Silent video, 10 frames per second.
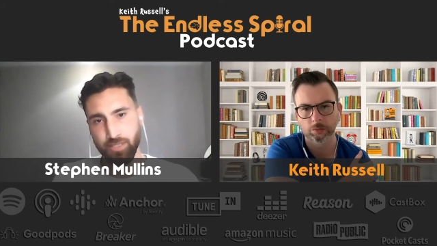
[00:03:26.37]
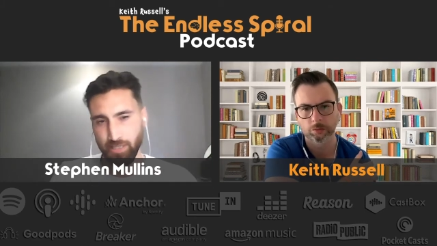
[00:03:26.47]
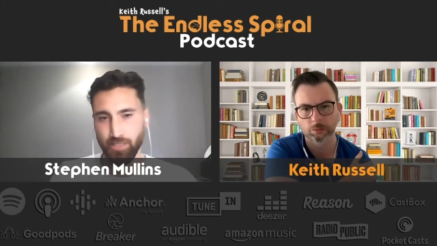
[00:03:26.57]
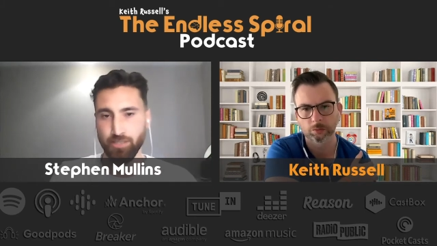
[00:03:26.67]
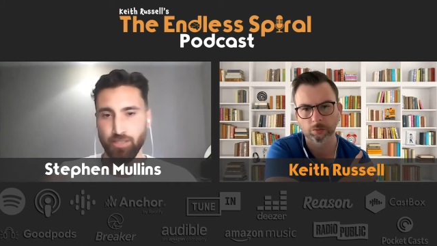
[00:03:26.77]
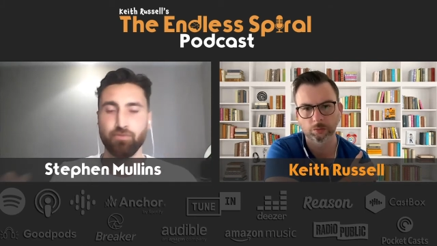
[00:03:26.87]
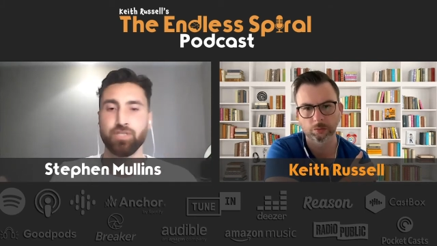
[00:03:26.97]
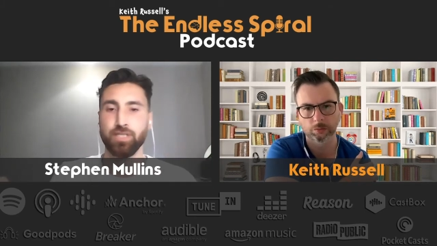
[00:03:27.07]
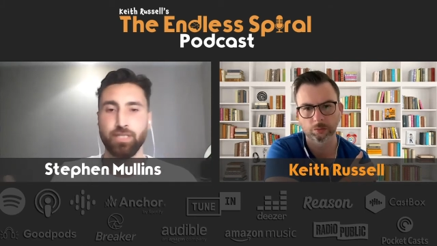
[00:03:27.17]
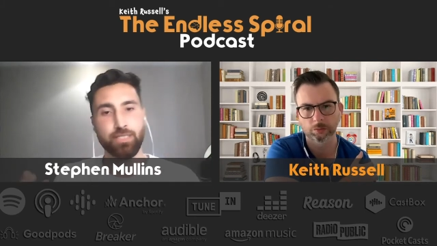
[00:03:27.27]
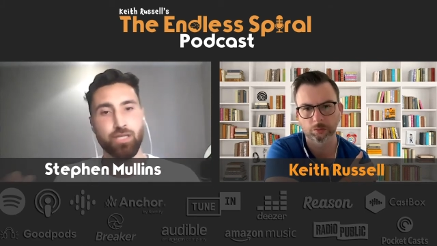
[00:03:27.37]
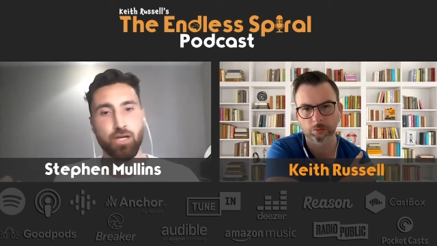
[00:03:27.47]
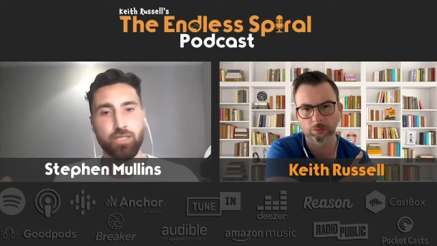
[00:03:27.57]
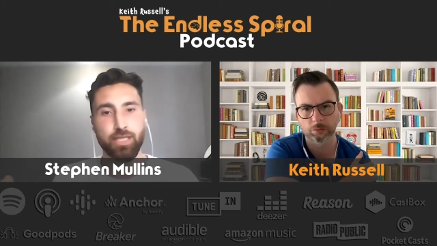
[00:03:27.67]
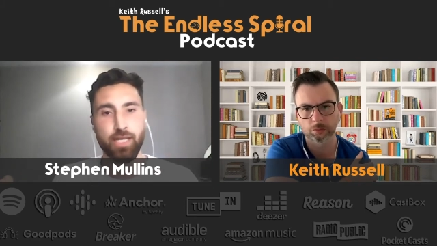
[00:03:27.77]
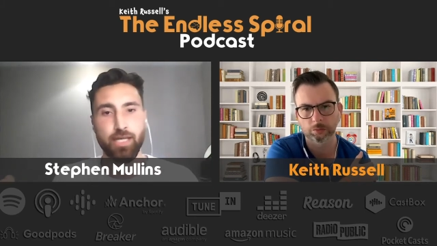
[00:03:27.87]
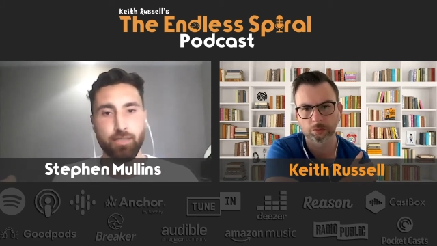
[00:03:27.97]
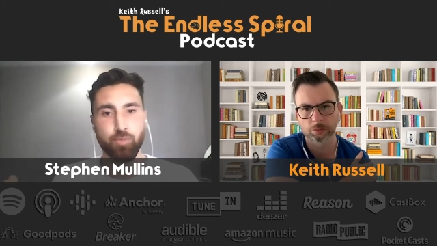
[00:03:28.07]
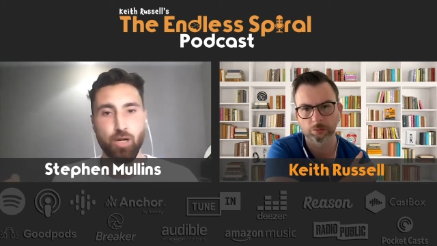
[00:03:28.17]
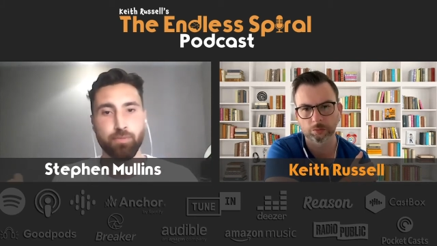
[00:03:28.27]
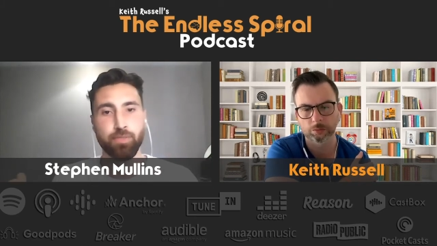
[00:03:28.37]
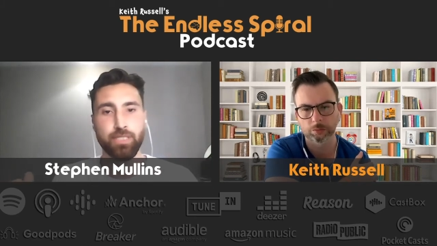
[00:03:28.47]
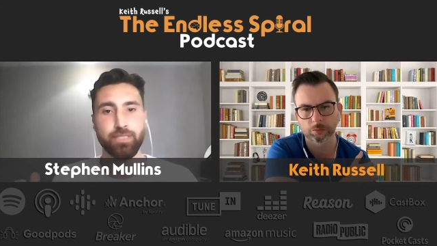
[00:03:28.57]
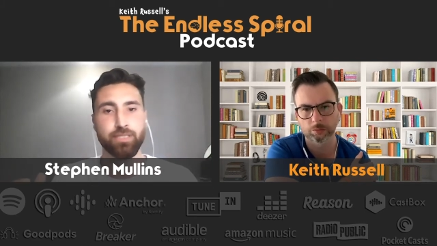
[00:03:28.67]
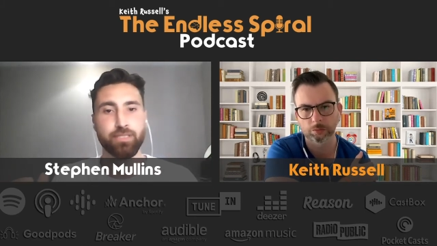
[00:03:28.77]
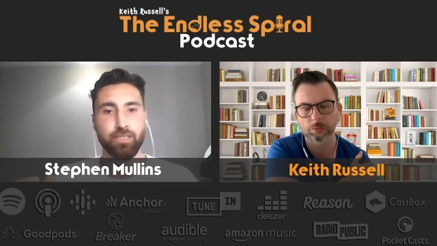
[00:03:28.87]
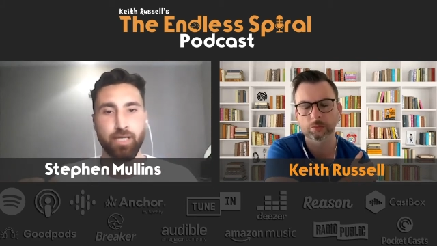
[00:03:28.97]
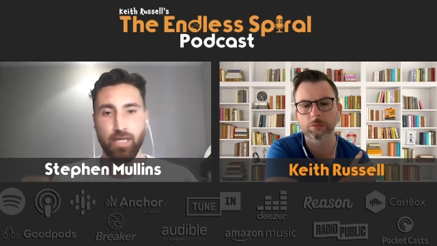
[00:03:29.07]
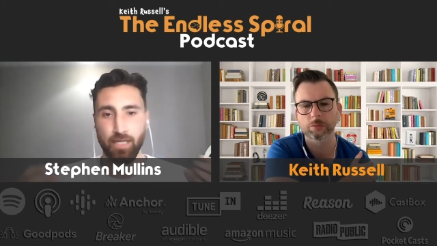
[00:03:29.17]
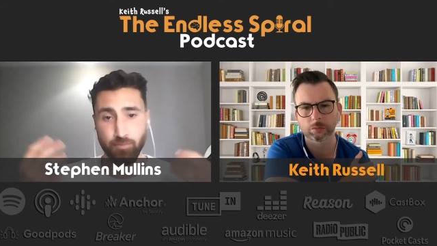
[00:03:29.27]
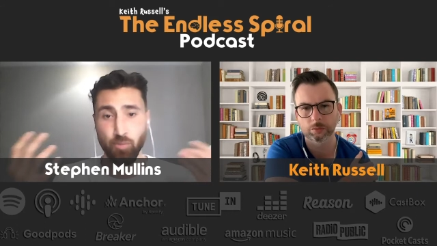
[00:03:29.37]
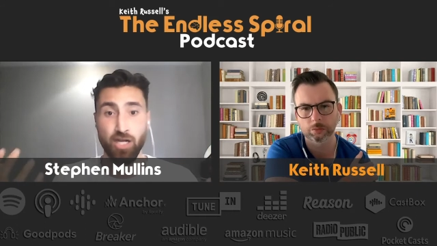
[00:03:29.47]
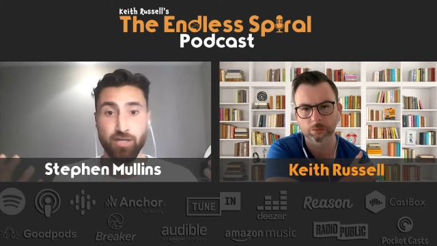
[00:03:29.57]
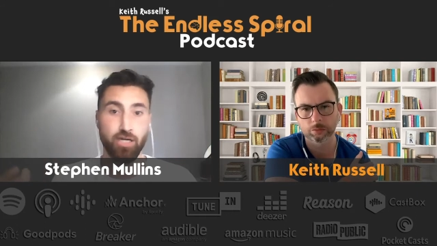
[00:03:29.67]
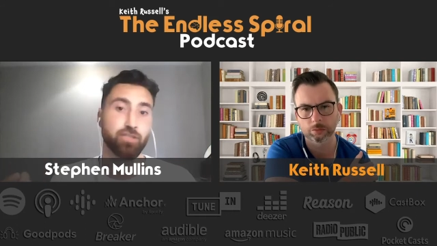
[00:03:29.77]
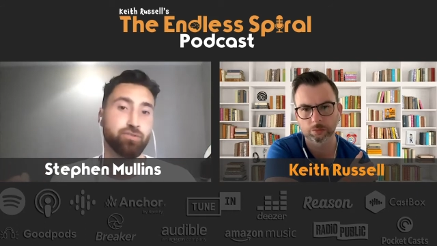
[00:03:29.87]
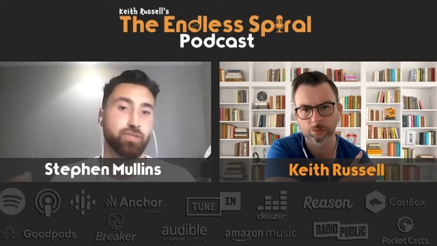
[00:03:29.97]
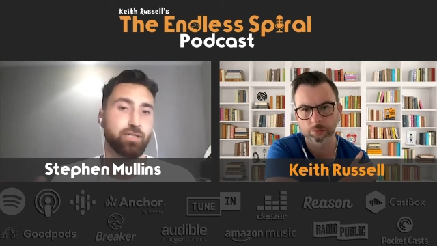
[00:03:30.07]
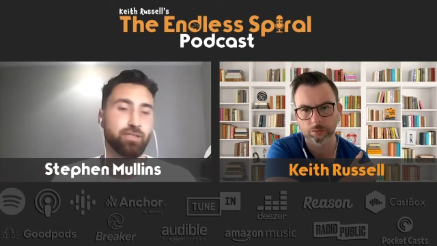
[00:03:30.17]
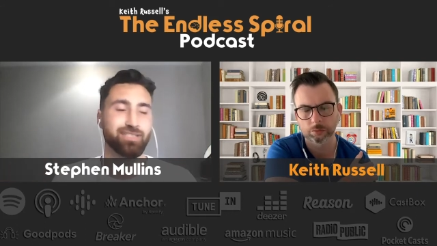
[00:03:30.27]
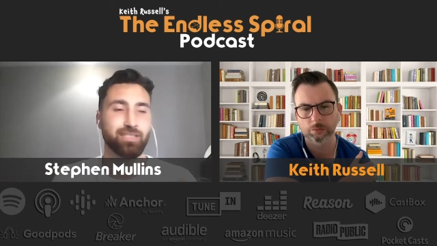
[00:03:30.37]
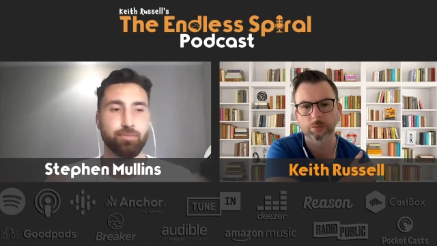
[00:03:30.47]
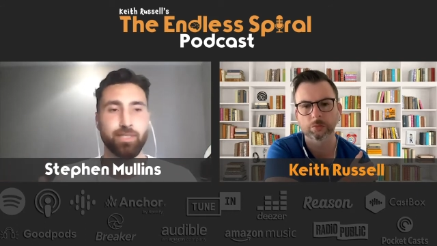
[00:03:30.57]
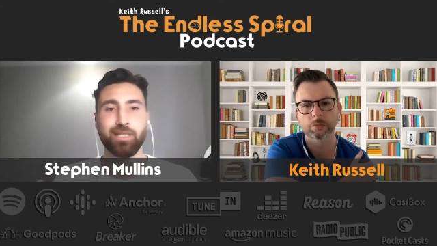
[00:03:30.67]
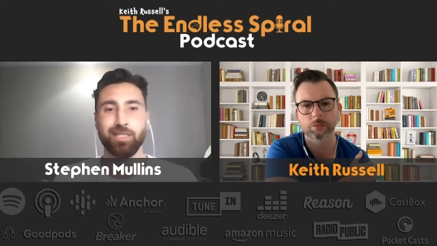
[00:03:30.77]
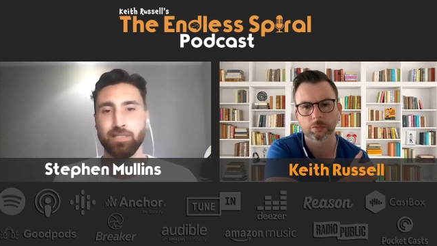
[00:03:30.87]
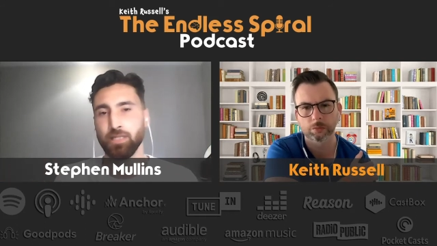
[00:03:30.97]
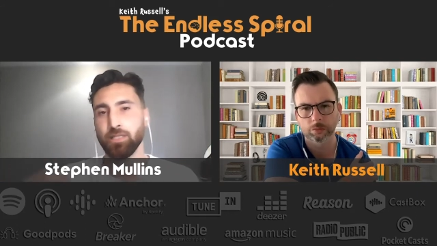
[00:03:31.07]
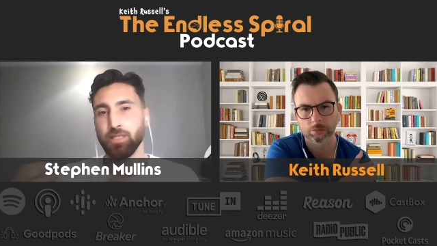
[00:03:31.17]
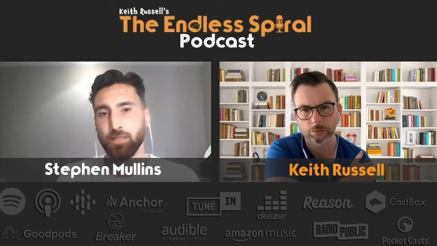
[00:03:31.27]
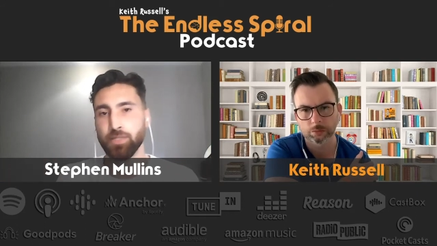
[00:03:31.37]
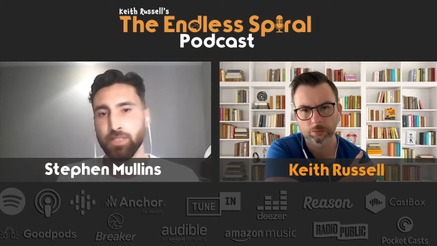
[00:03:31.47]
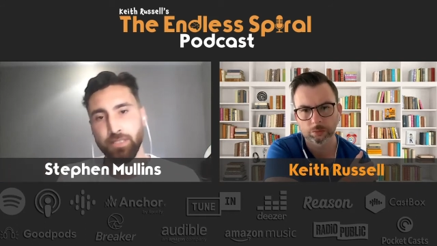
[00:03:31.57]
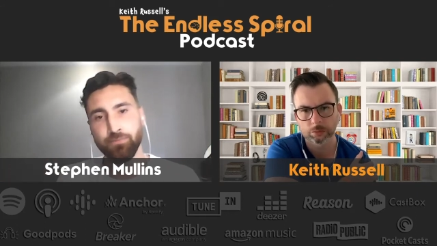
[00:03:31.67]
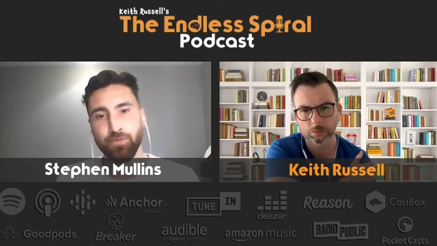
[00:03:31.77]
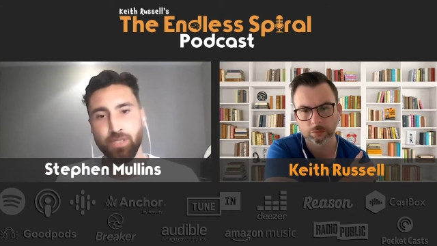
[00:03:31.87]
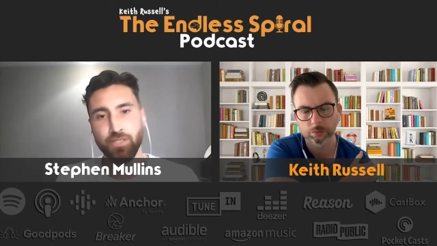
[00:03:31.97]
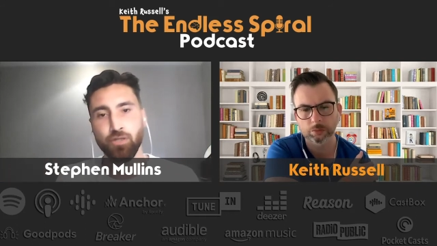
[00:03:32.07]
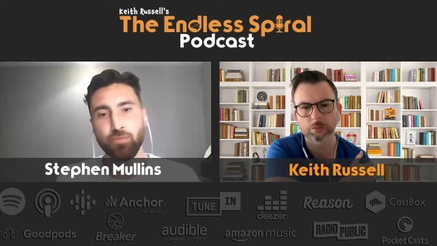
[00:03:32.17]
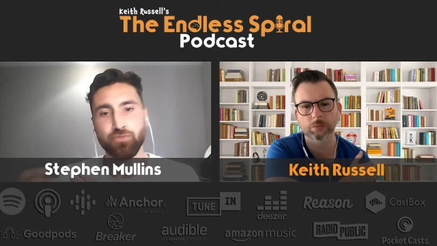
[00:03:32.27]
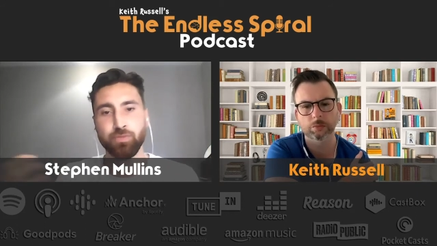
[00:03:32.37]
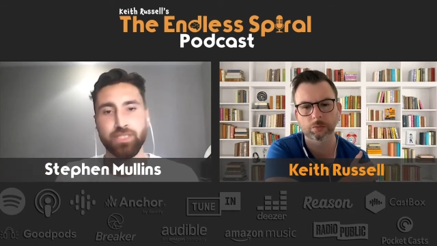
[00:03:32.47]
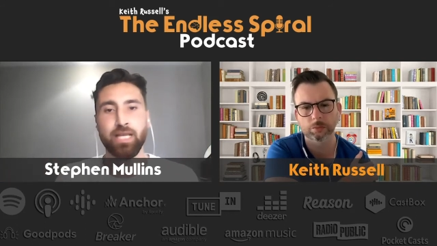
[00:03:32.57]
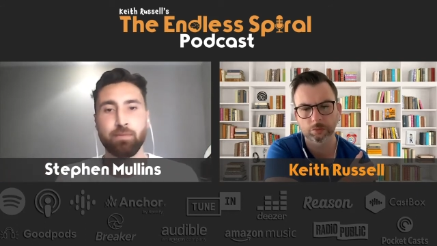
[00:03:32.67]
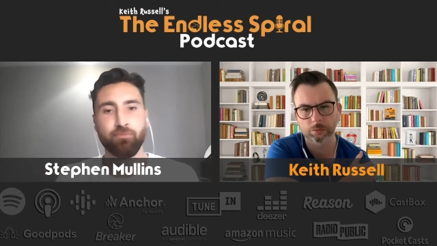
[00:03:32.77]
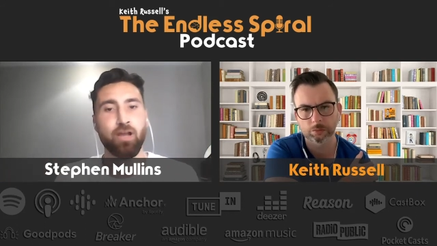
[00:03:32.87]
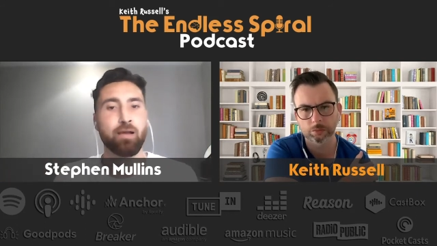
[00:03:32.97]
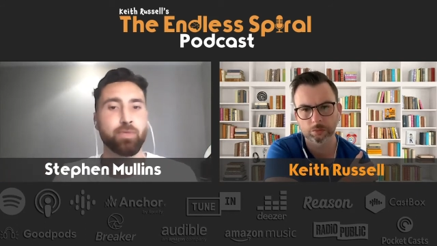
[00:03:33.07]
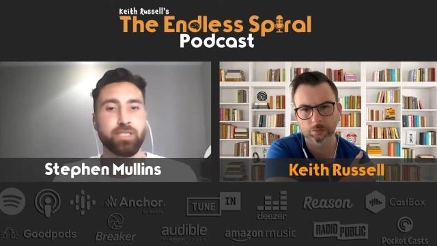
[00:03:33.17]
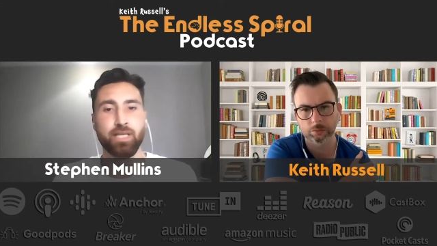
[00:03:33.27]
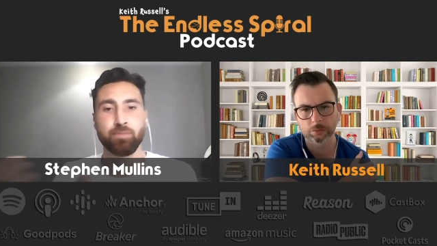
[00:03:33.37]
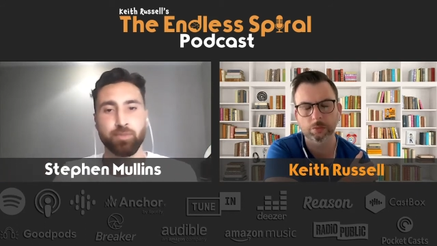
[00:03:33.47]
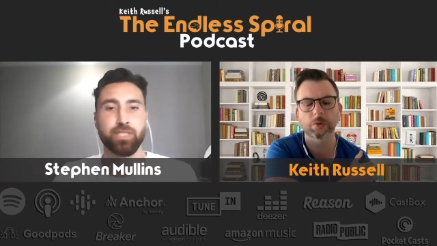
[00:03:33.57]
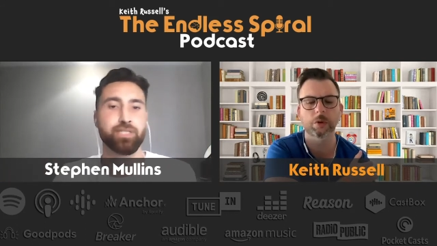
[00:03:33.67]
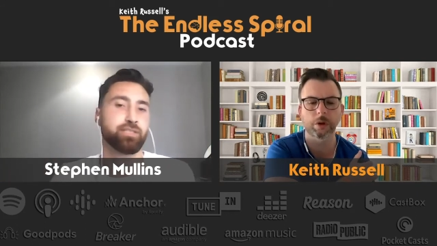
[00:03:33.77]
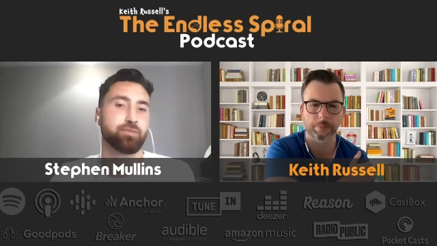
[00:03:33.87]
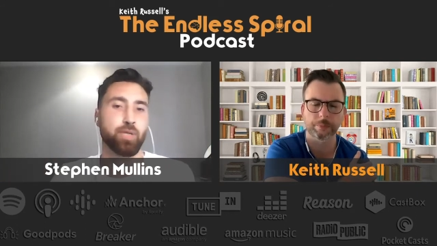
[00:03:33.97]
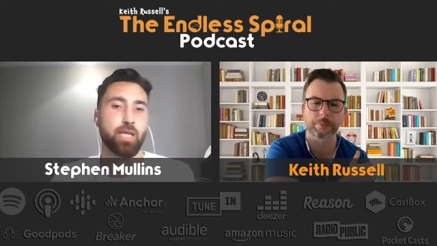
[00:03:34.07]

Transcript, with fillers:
Speaker 1: is obviously the intoxicating properties and mind altering. CBD is a little bit different. It comes from the same family, same species okay. of